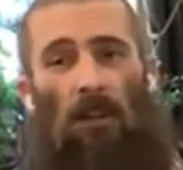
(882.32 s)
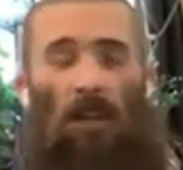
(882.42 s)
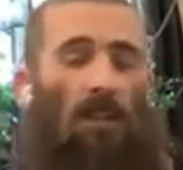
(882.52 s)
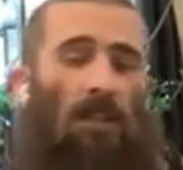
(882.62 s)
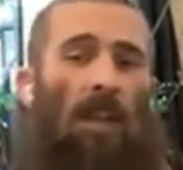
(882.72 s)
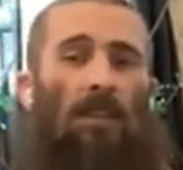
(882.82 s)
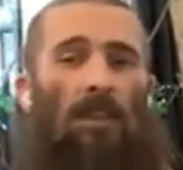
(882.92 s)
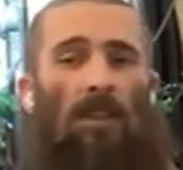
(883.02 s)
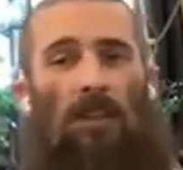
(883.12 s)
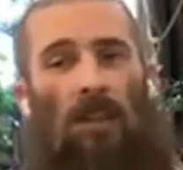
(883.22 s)
and let's test
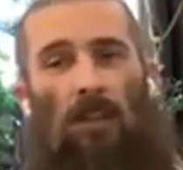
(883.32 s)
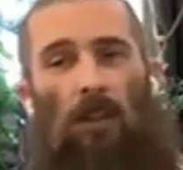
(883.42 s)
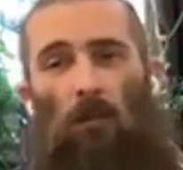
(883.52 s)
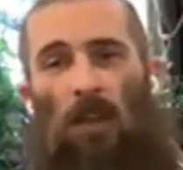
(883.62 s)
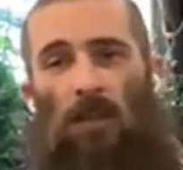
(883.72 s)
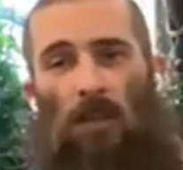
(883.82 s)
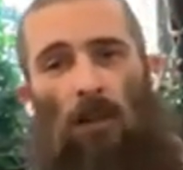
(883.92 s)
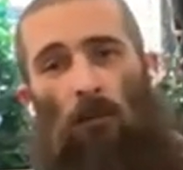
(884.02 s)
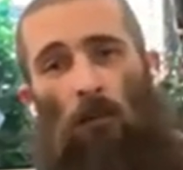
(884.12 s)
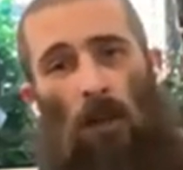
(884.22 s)
this thing don't base it
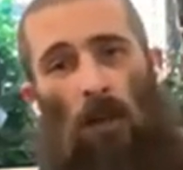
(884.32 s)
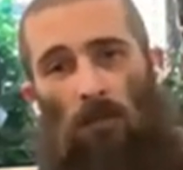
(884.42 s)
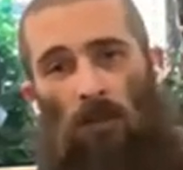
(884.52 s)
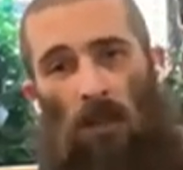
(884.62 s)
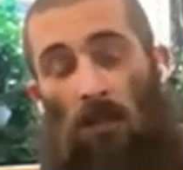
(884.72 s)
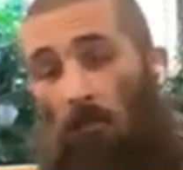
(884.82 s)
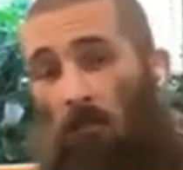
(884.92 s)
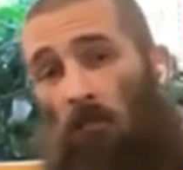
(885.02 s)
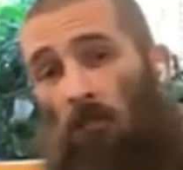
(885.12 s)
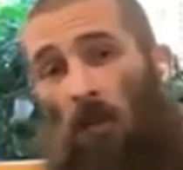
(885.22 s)
off of what i'm saying
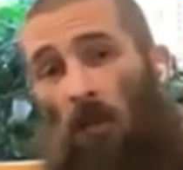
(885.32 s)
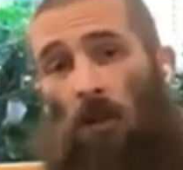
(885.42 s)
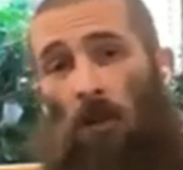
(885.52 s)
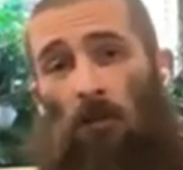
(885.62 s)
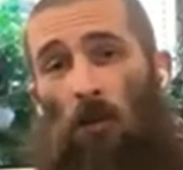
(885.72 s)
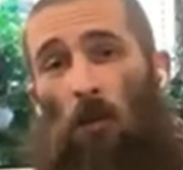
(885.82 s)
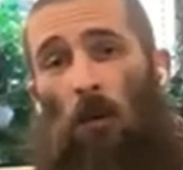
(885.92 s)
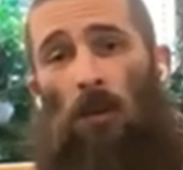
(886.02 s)
if you want to